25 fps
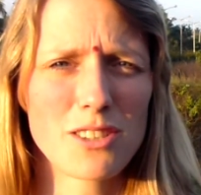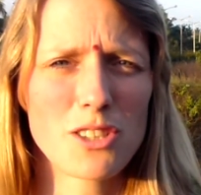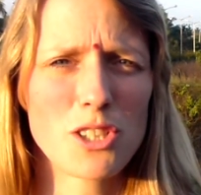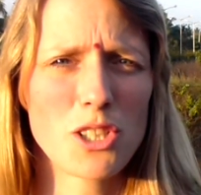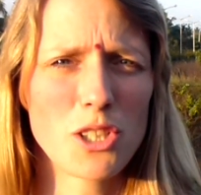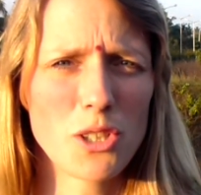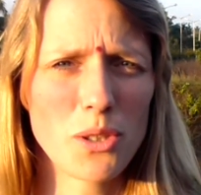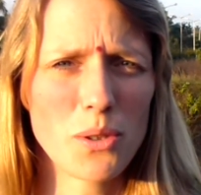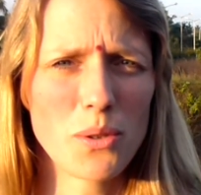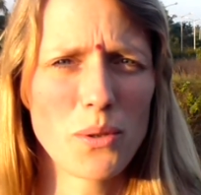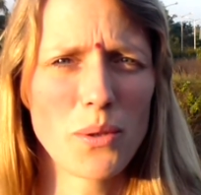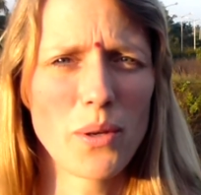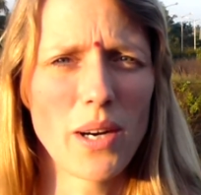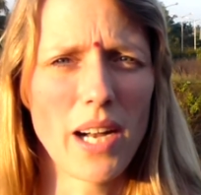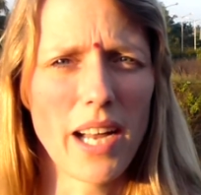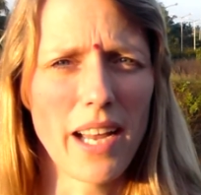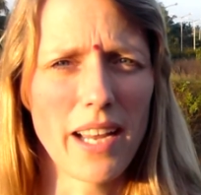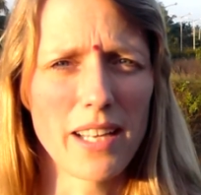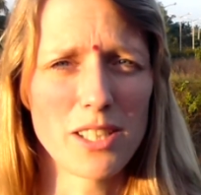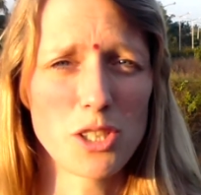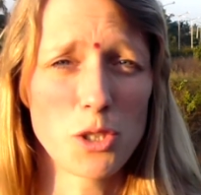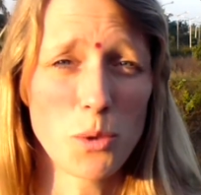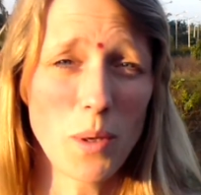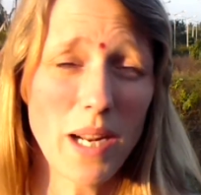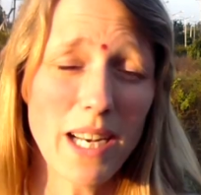to
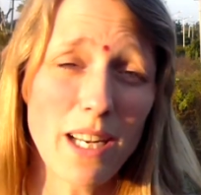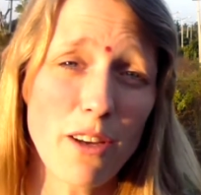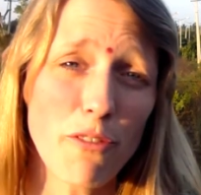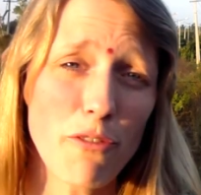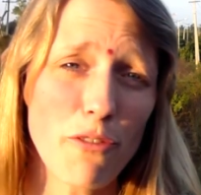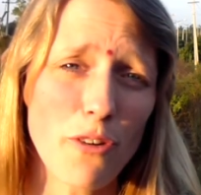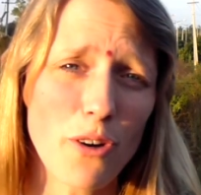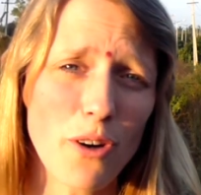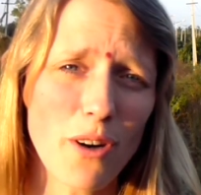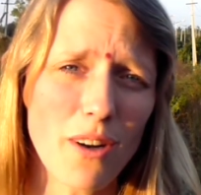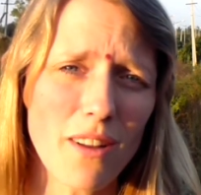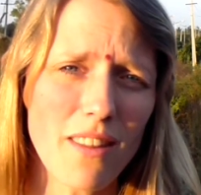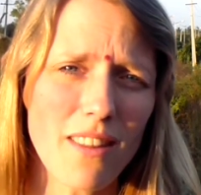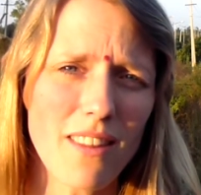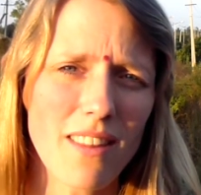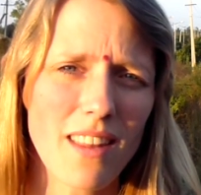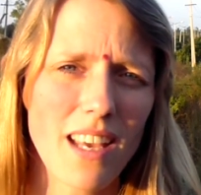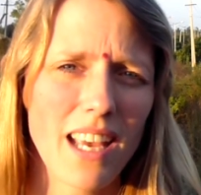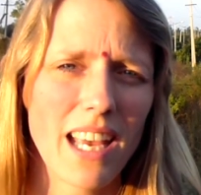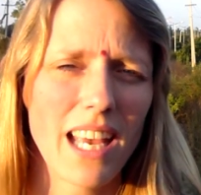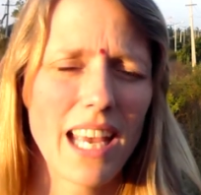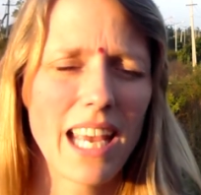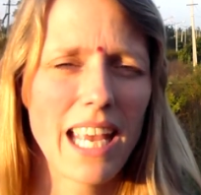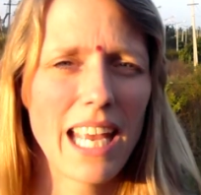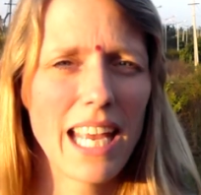
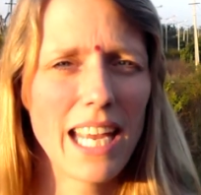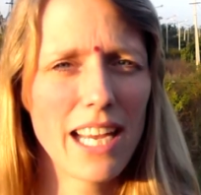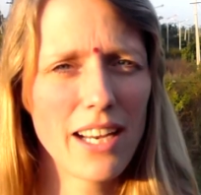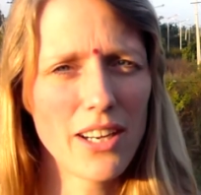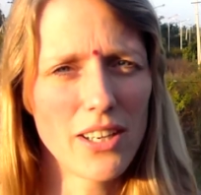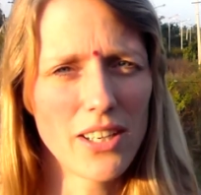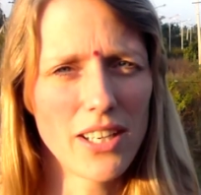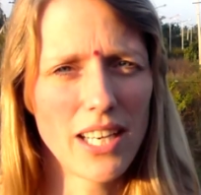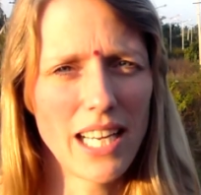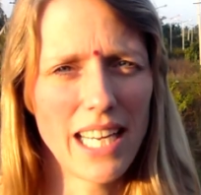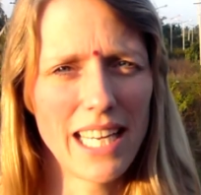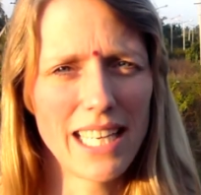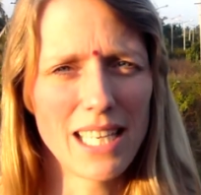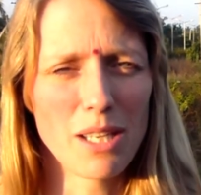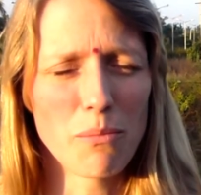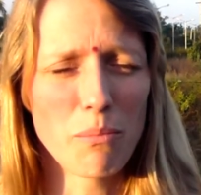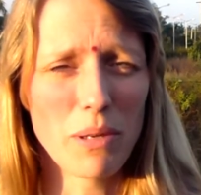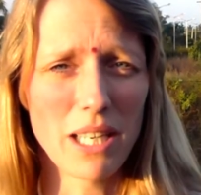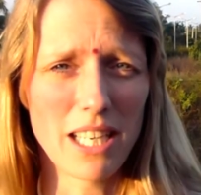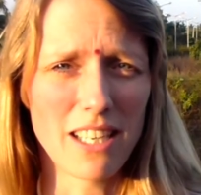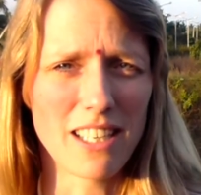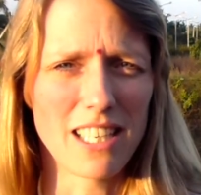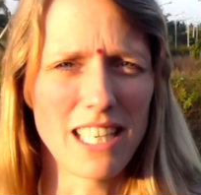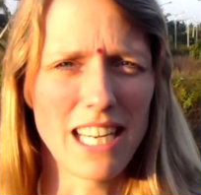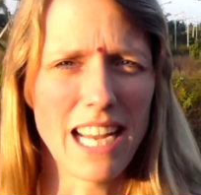24th here in the
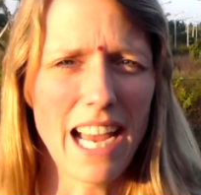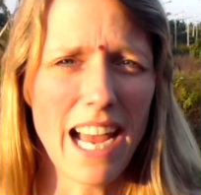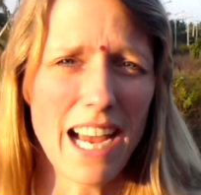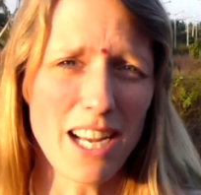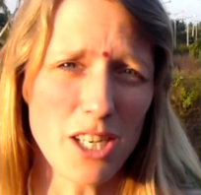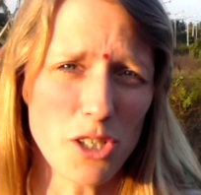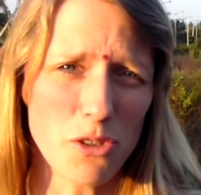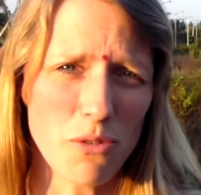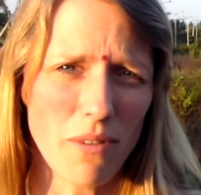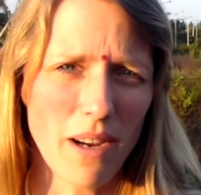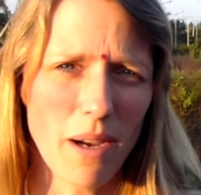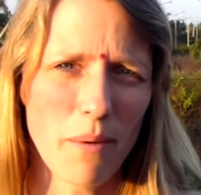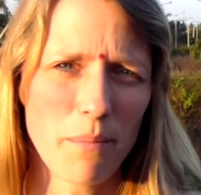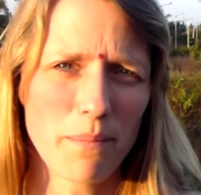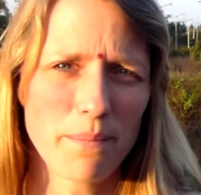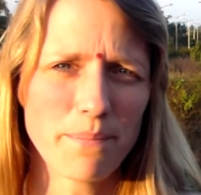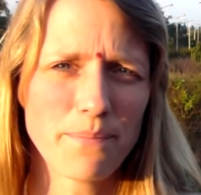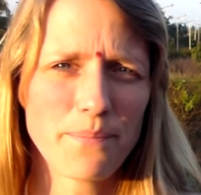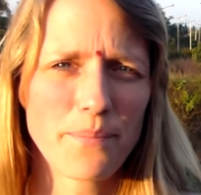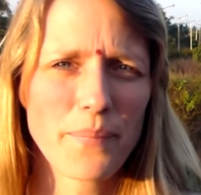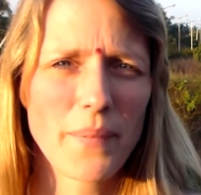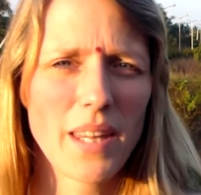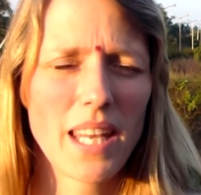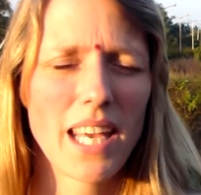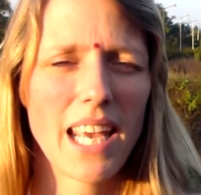Vedic ashram.
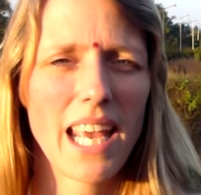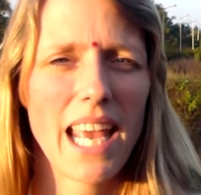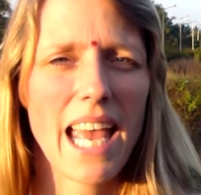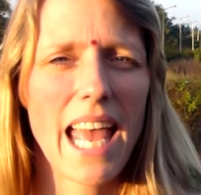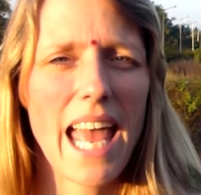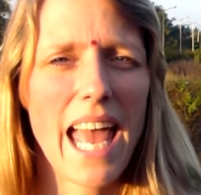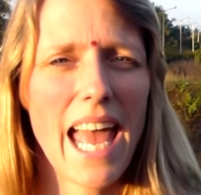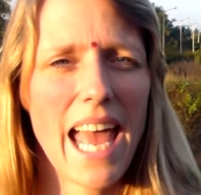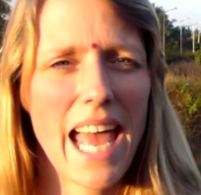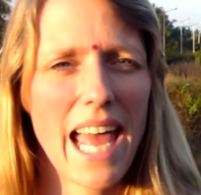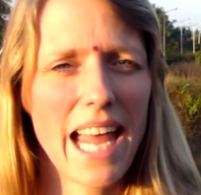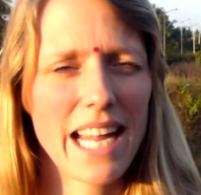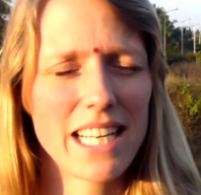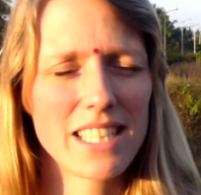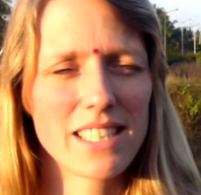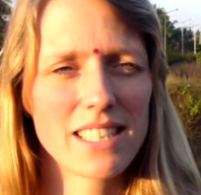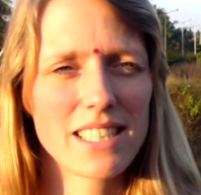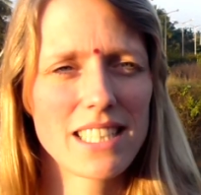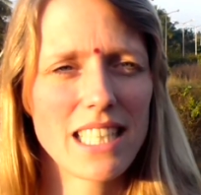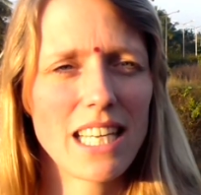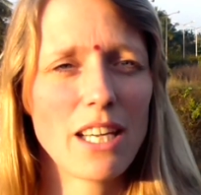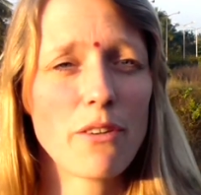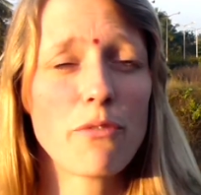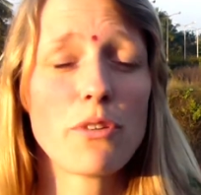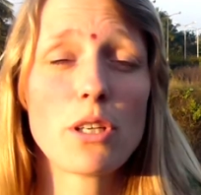
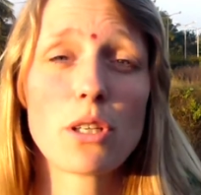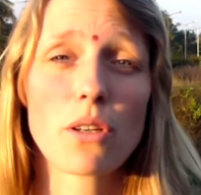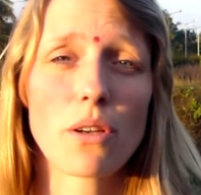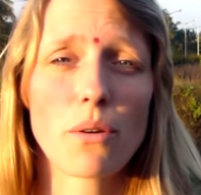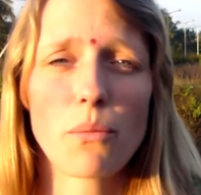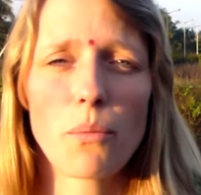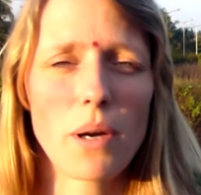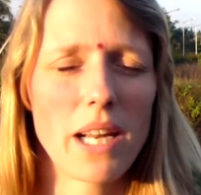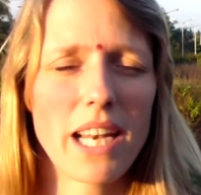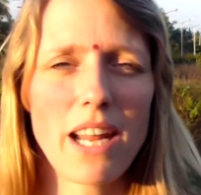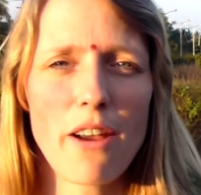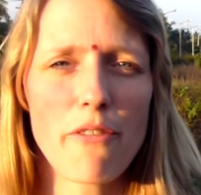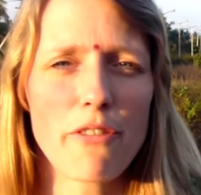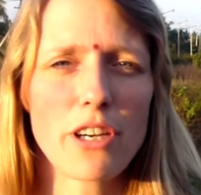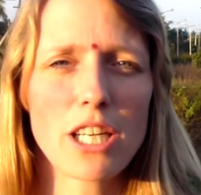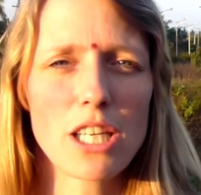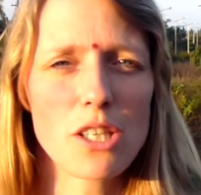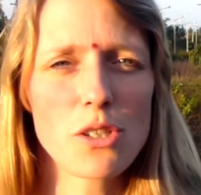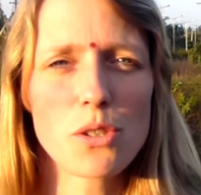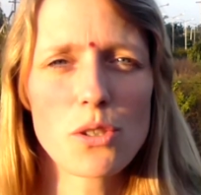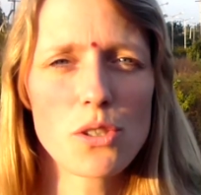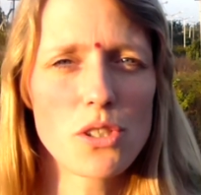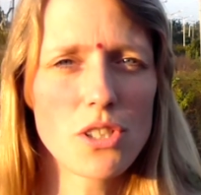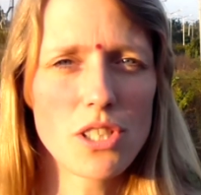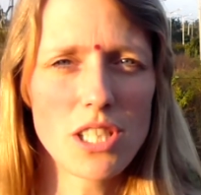And whenever
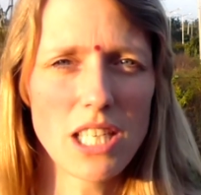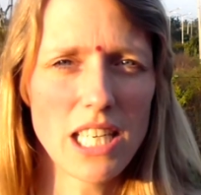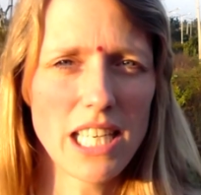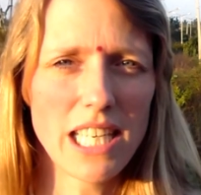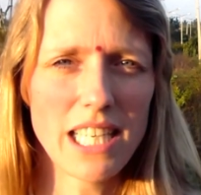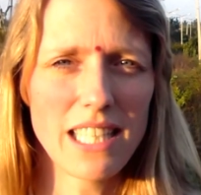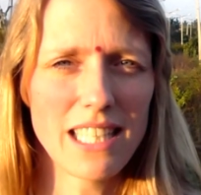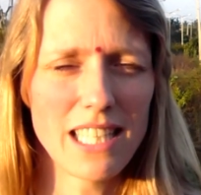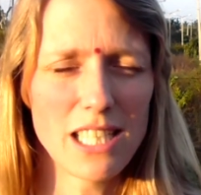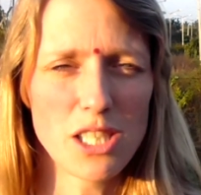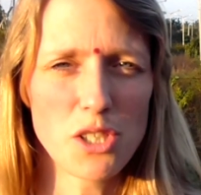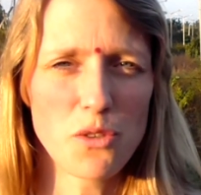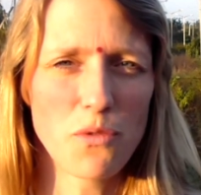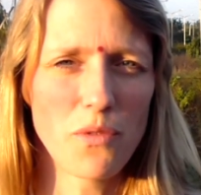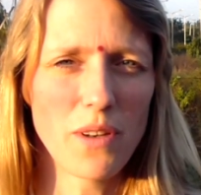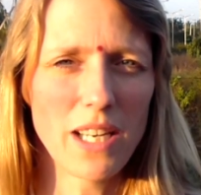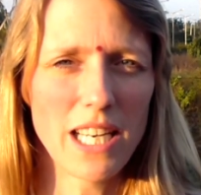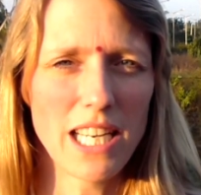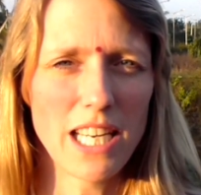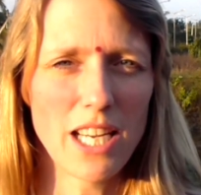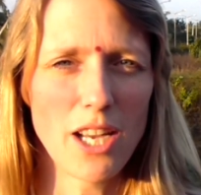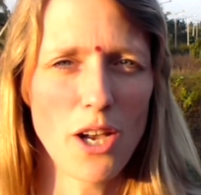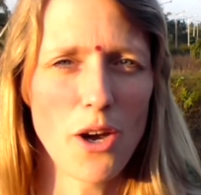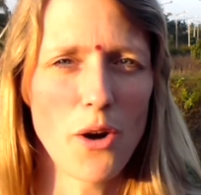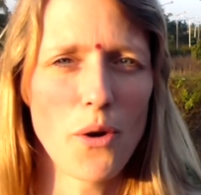you see this
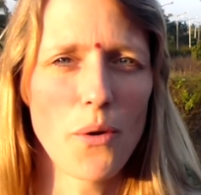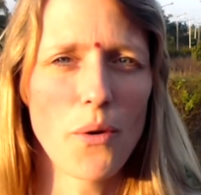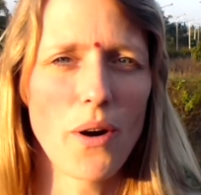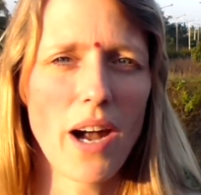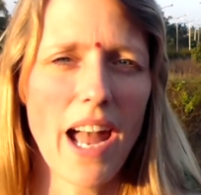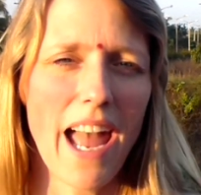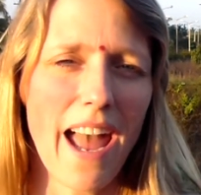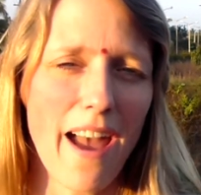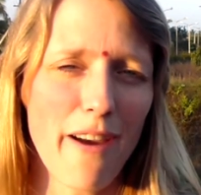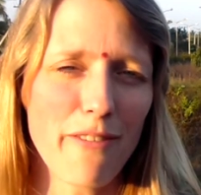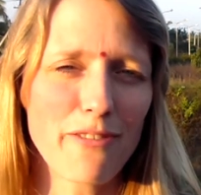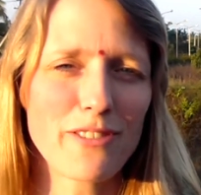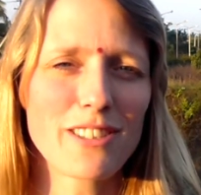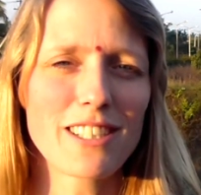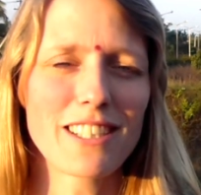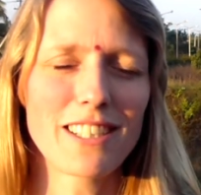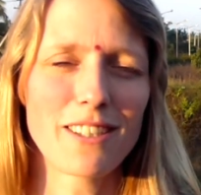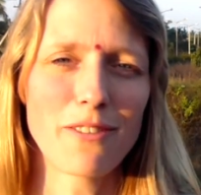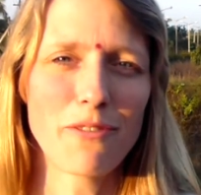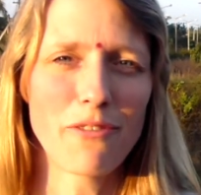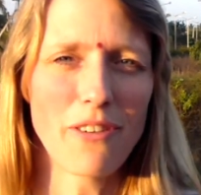video after